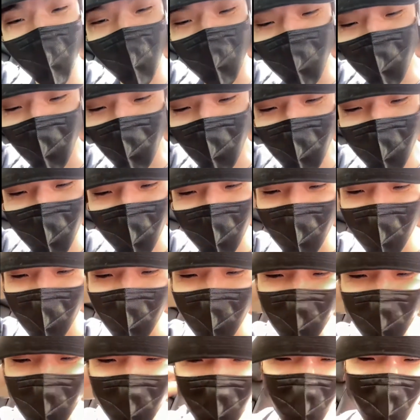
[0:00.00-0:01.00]
It's such a hard
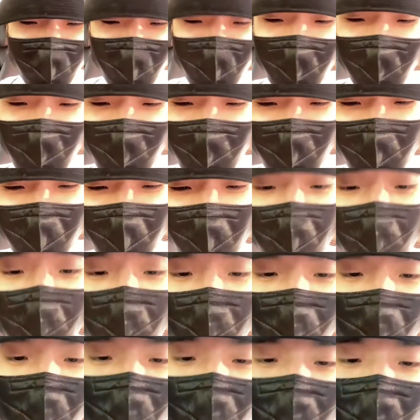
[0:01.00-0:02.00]
question, isn't it? Do you
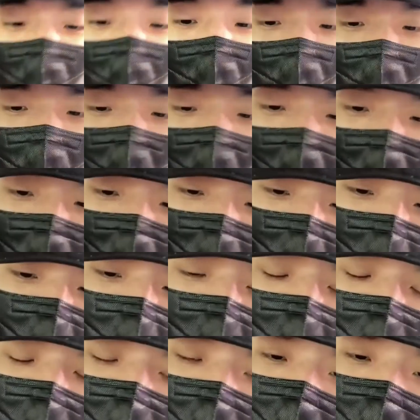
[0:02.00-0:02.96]
enjoy music? I think I do.